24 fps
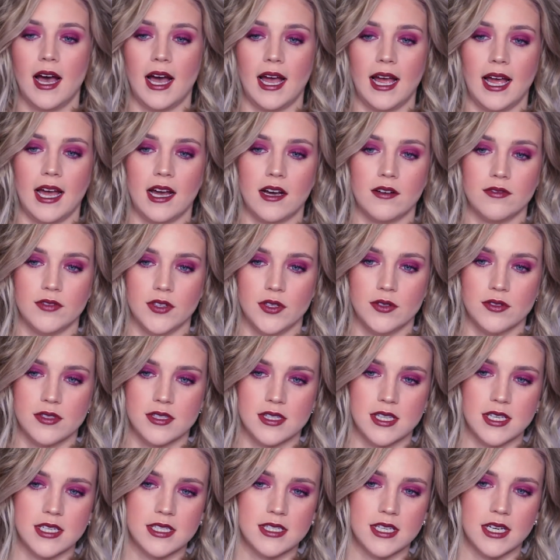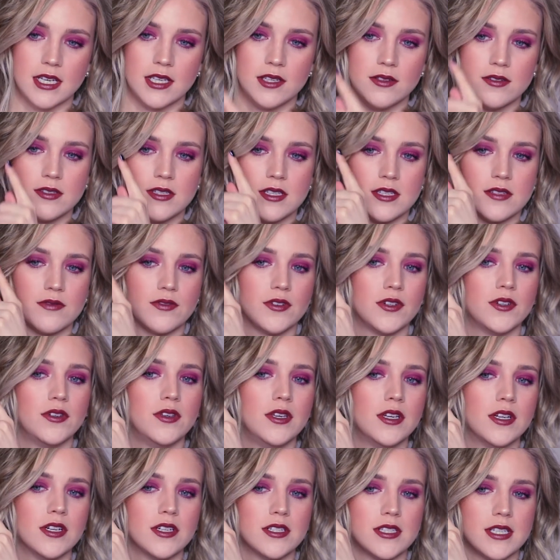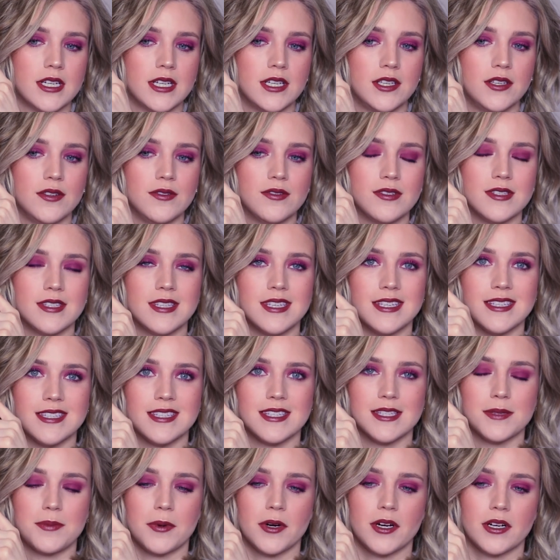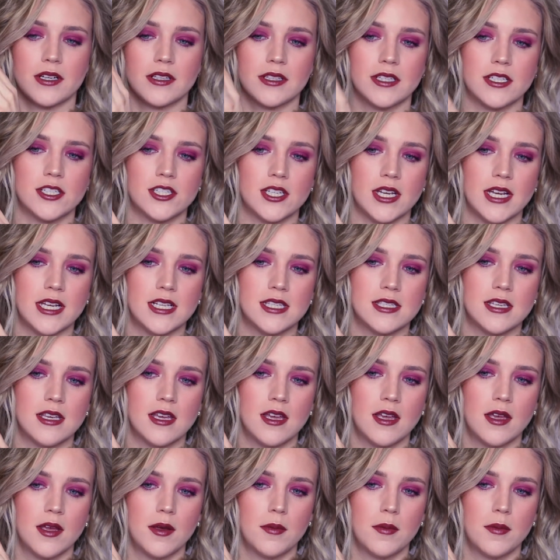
I have used this. I use this for New Year's, and I use these sparkly shades,